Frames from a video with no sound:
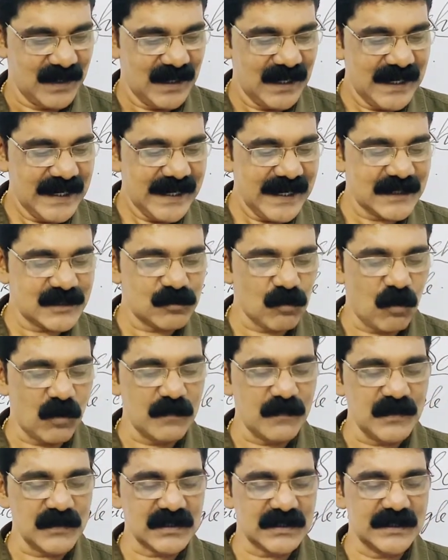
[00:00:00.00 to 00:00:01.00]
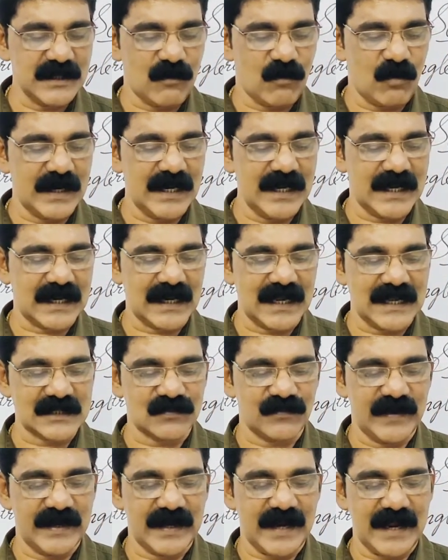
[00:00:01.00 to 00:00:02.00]
It's almost the only
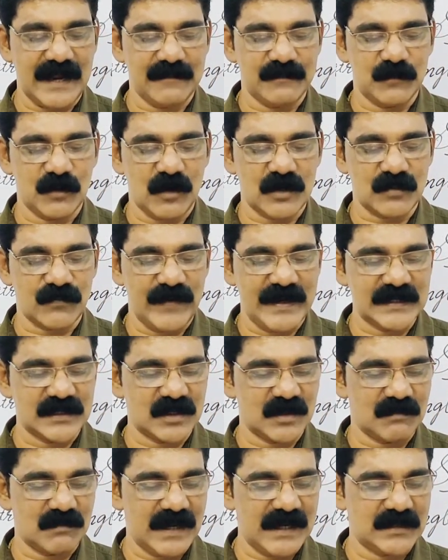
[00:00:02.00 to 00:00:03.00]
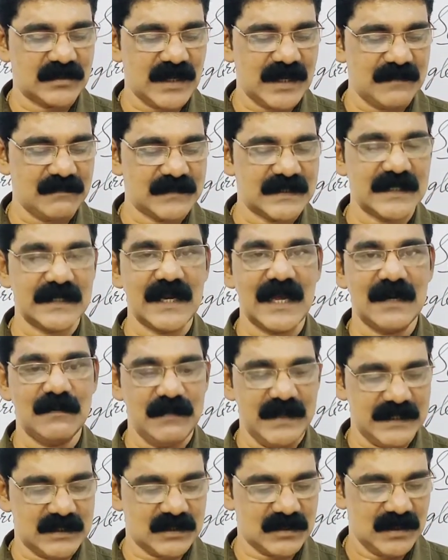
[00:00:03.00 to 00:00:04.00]
class where I am not wasting my time, said
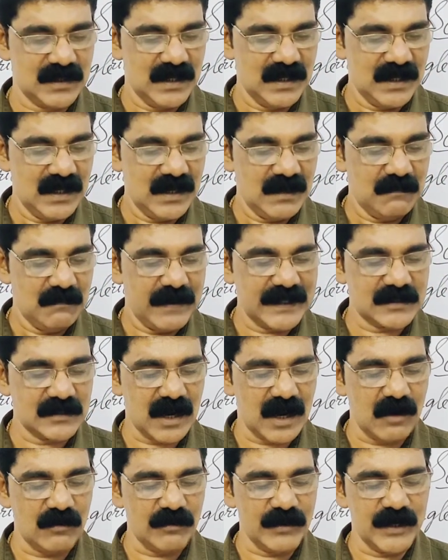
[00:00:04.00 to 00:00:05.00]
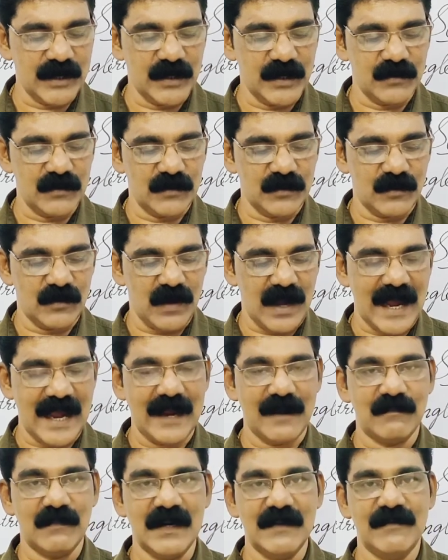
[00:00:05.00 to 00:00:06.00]
Albert. But how did you know I
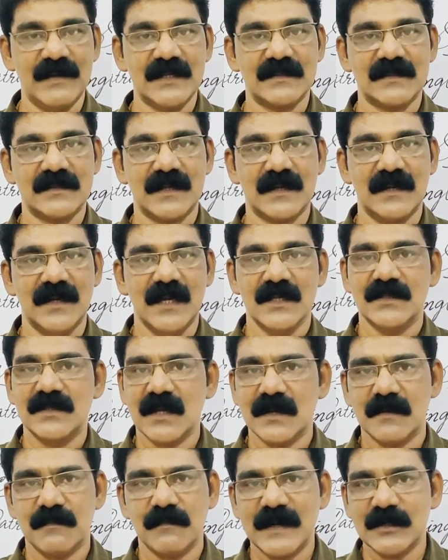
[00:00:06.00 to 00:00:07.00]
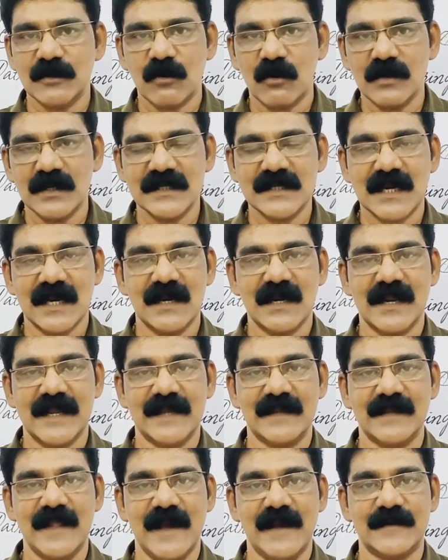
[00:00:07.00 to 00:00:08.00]
am leaving, sir? Sir, but don't tell
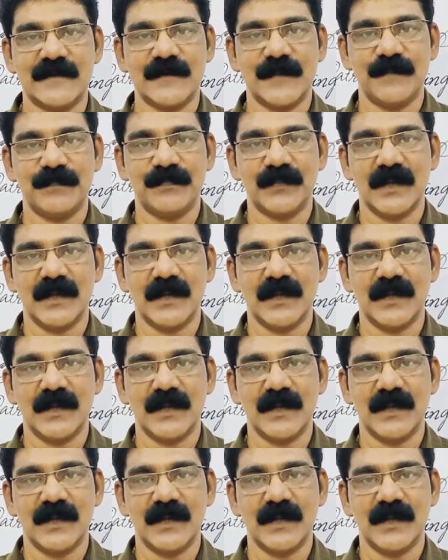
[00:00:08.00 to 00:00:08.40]
like that.